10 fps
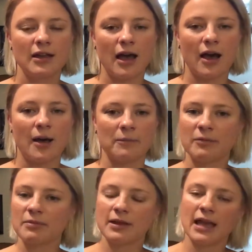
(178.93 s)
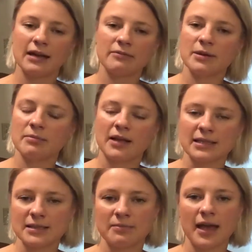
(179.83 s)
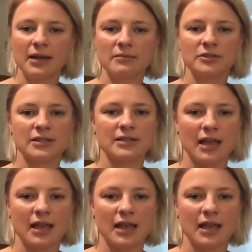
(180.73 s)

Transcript: Um, again, if people ask to pet him, just